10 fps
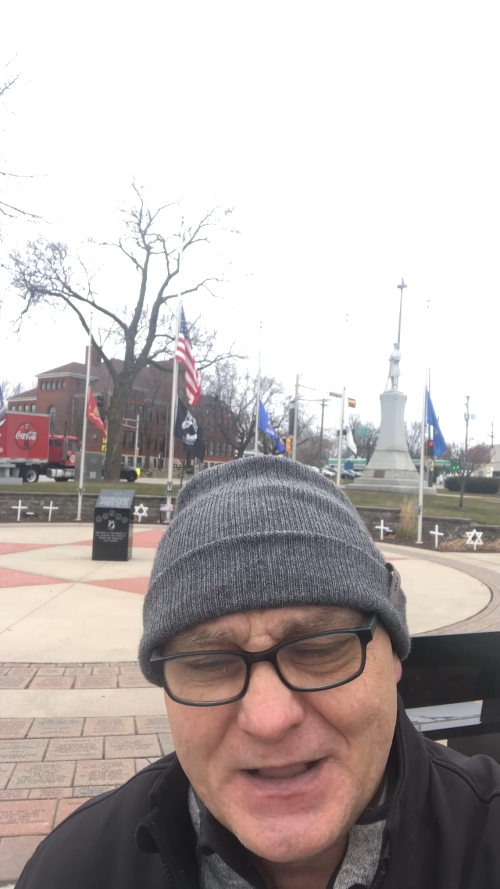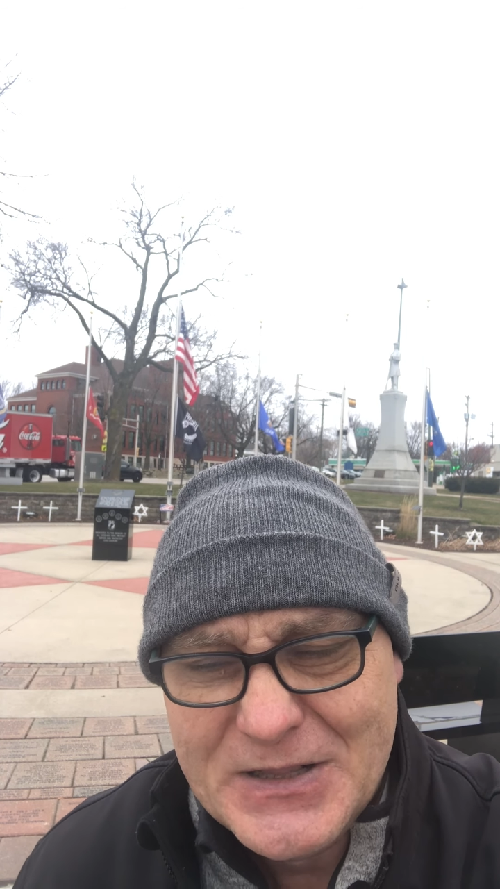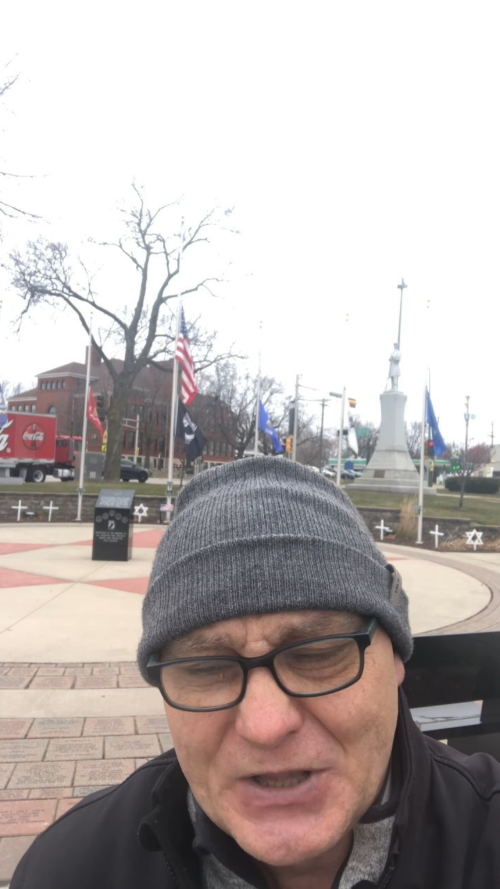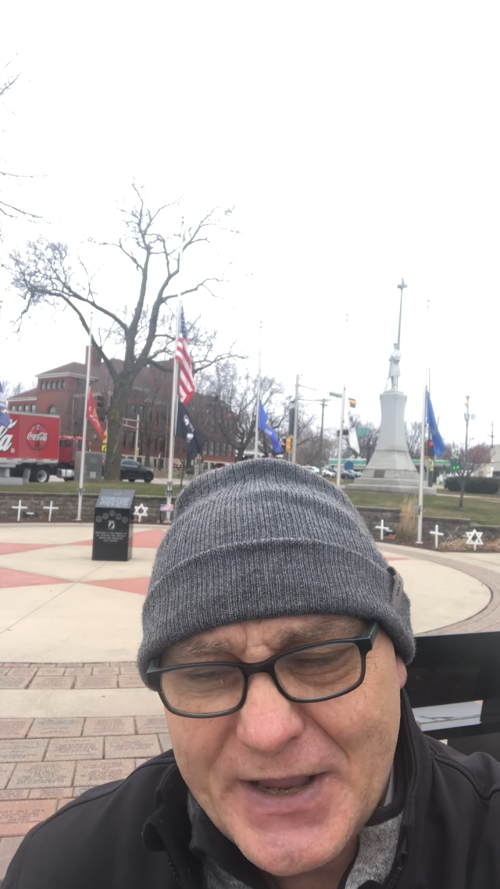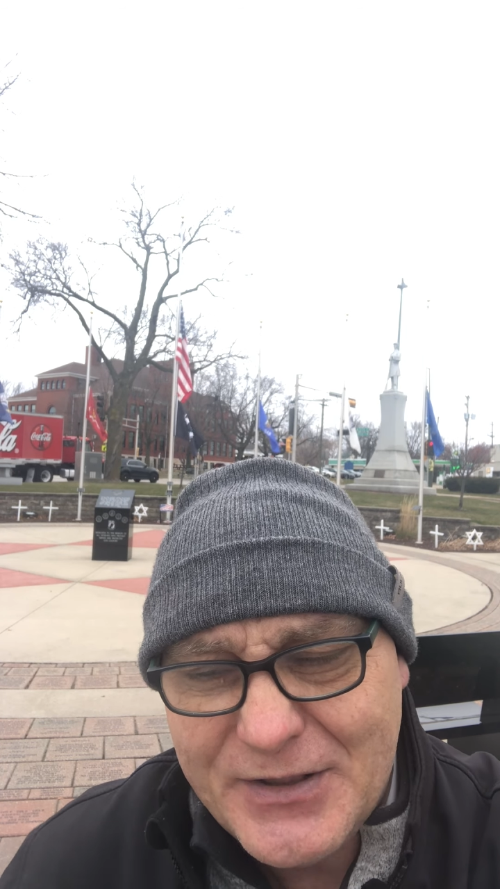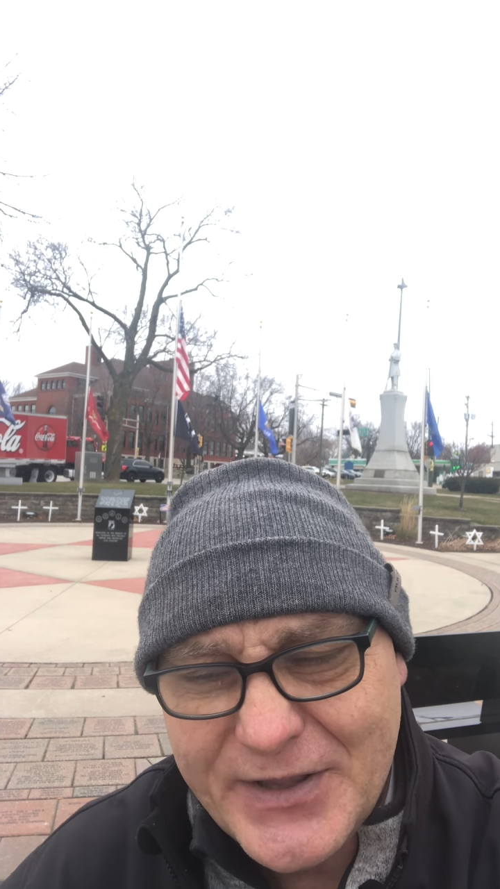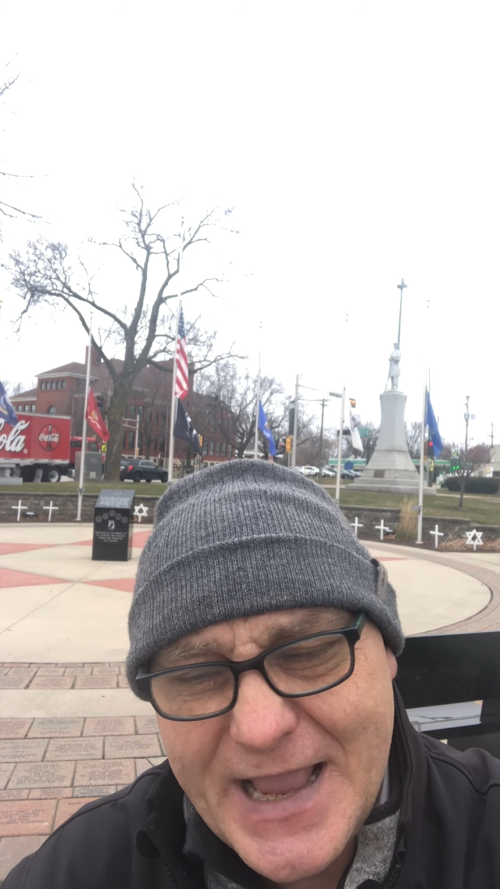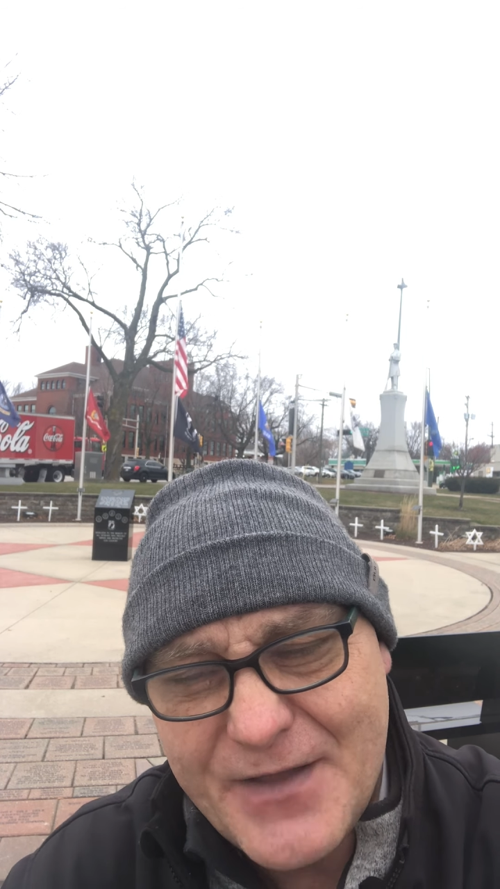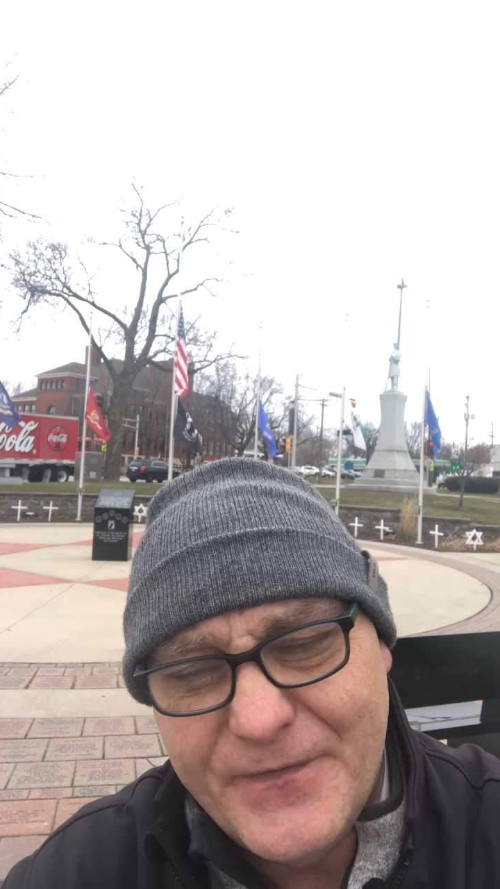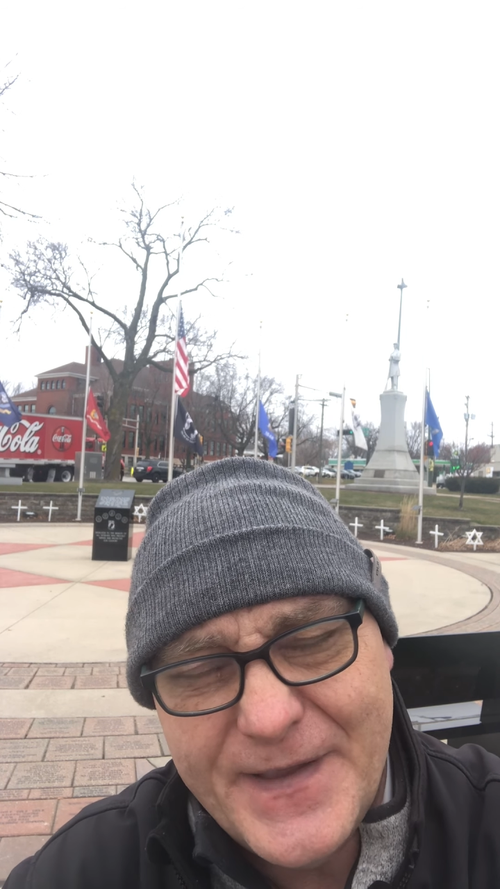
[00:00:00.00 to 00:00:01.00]
likely
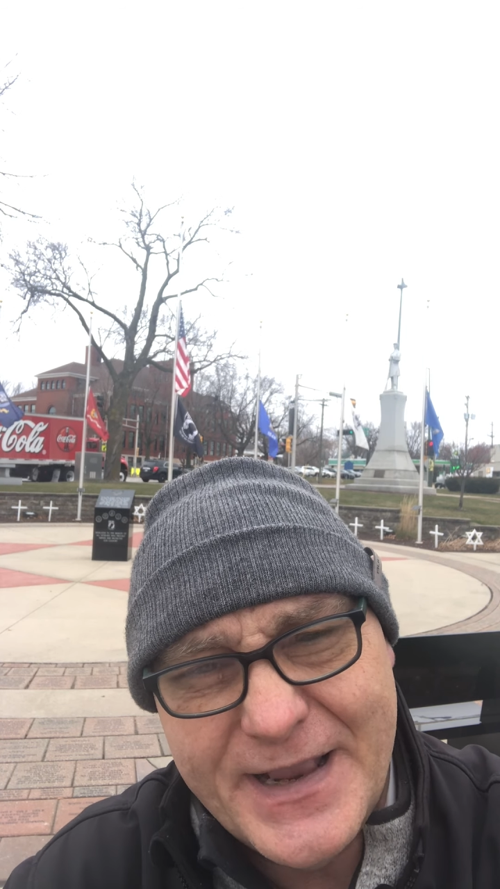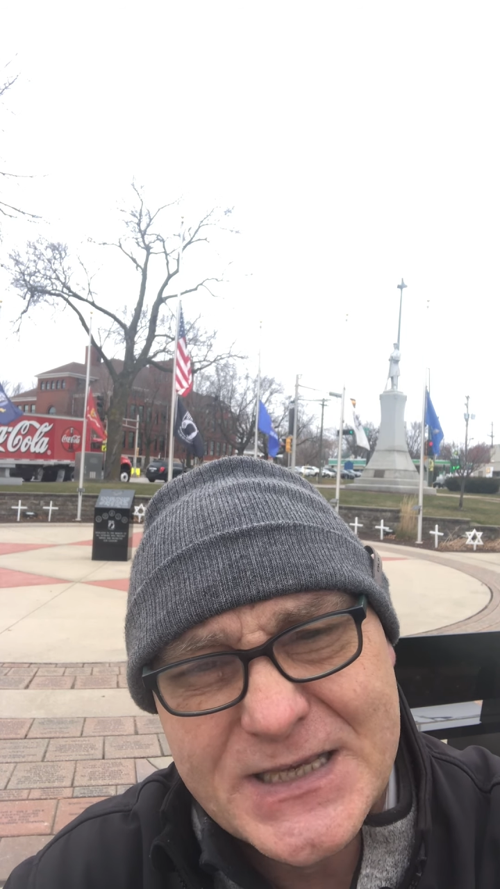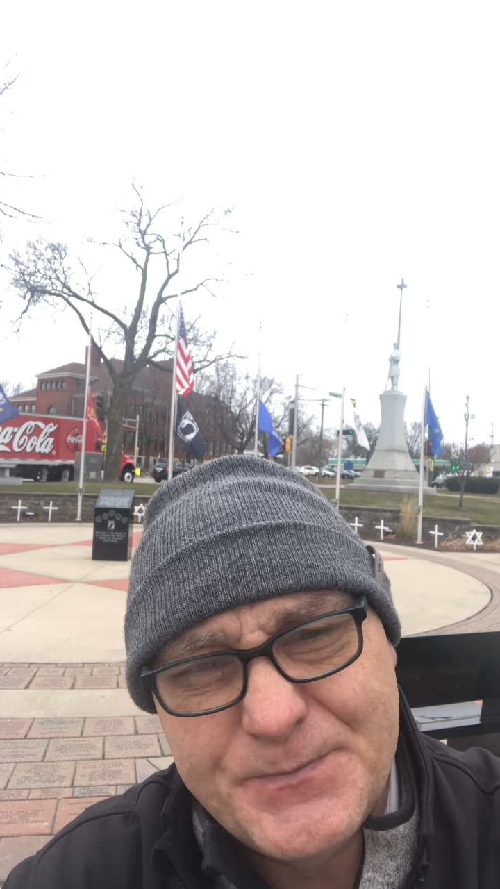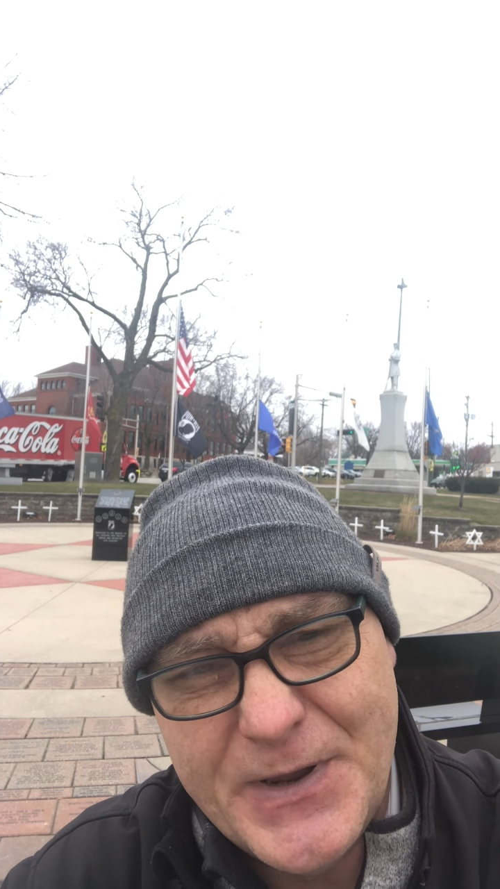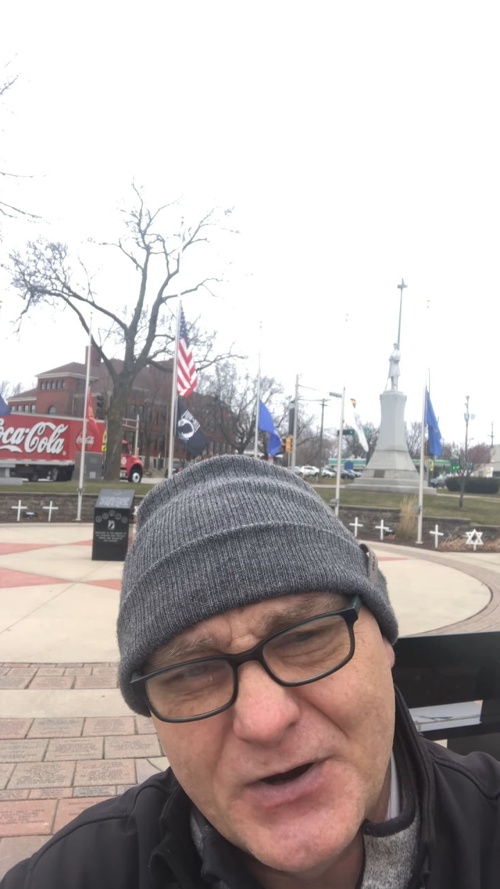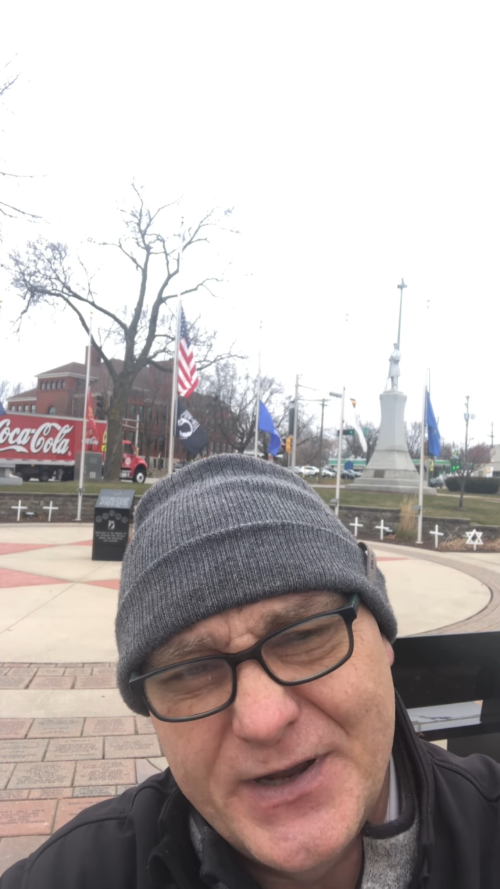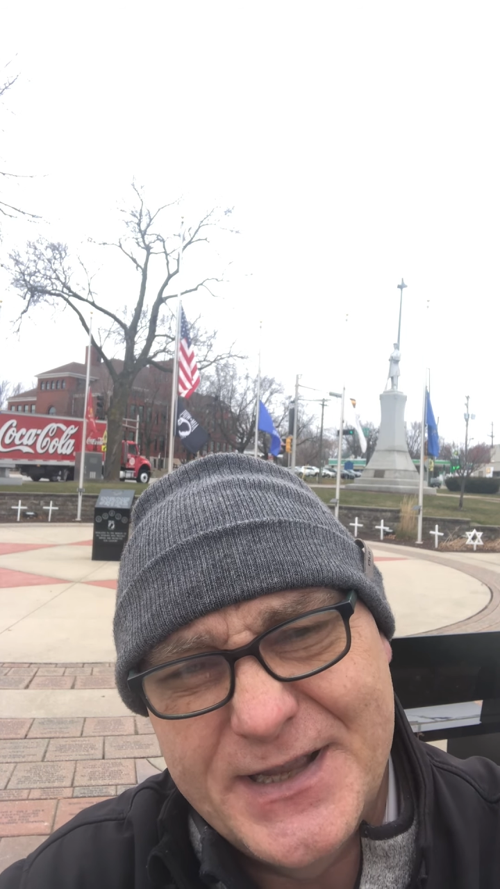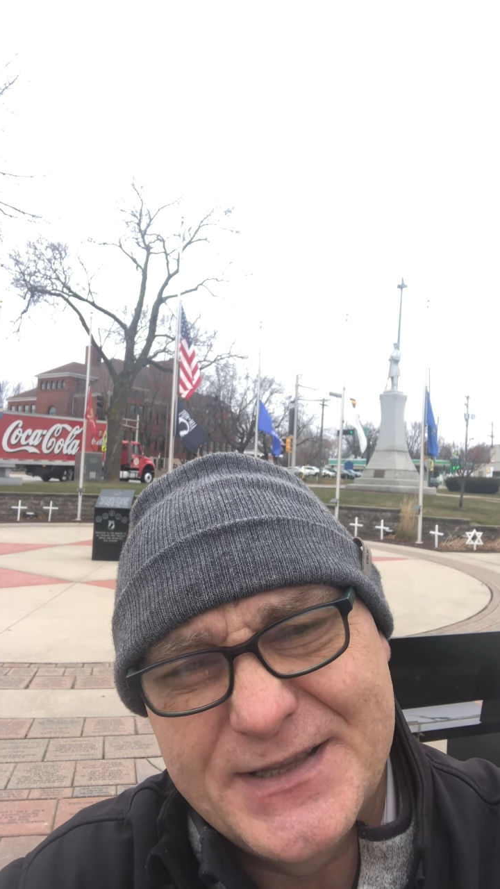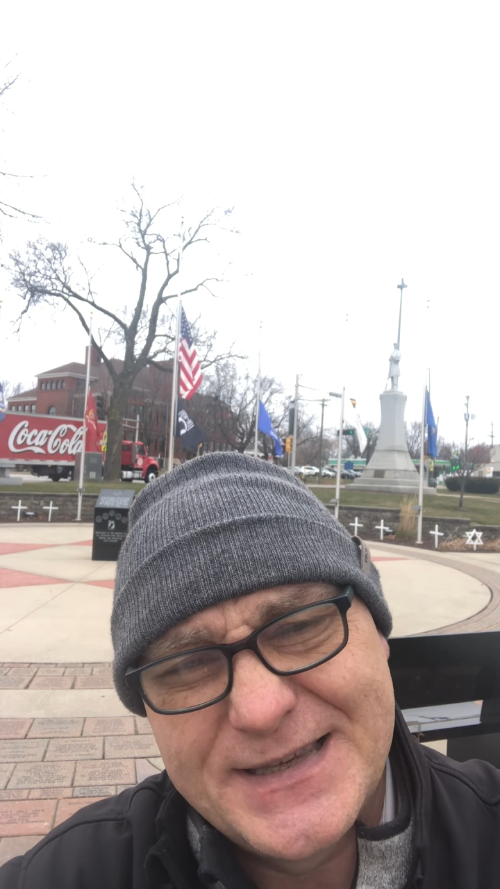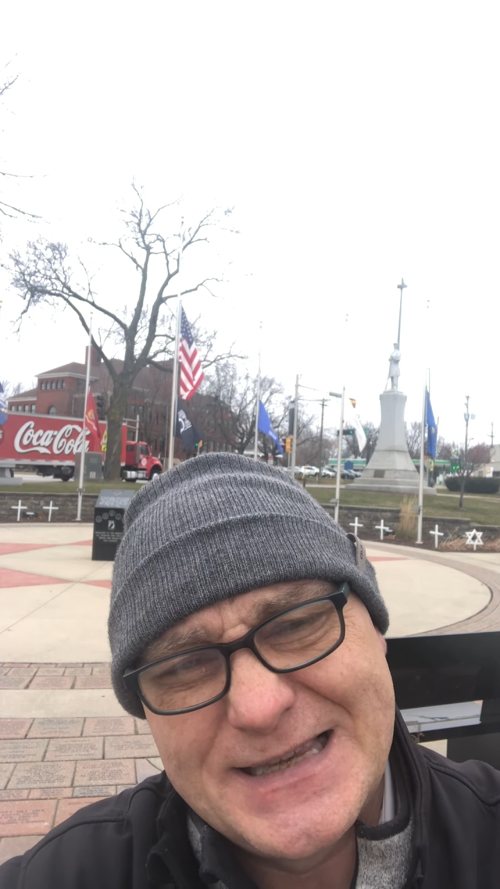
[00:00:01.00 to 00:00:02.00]
have
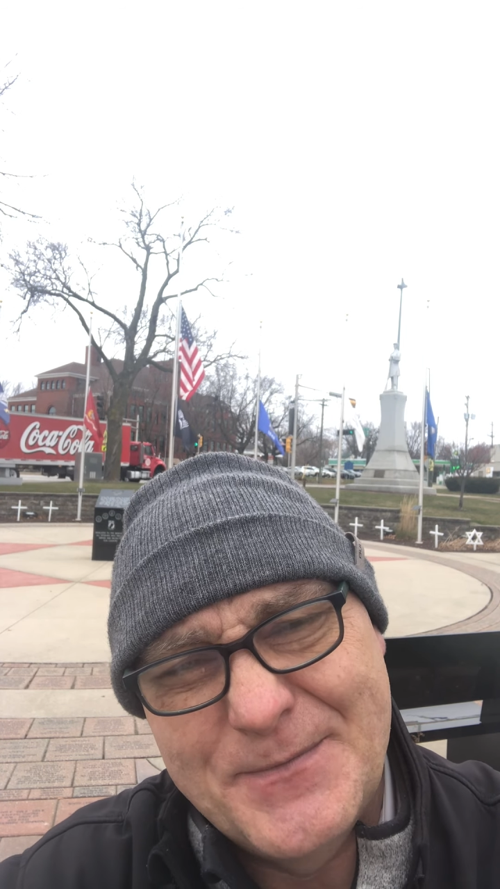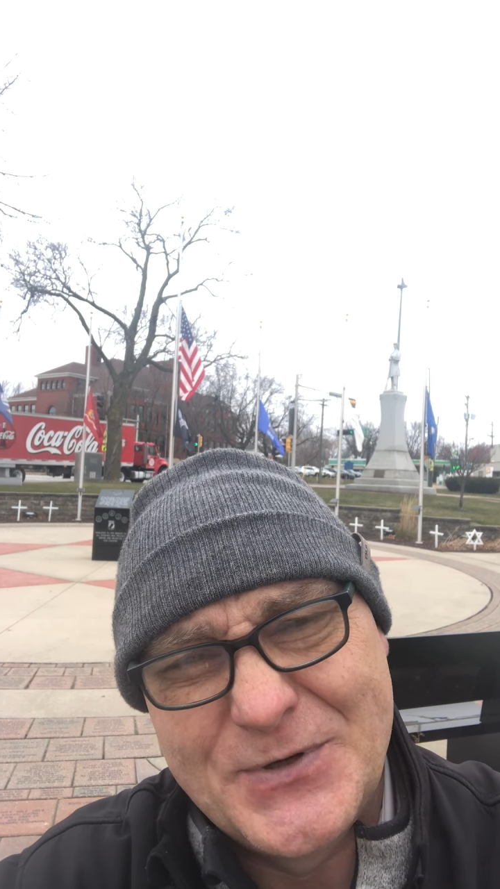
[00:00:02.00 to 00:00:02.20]
experienced some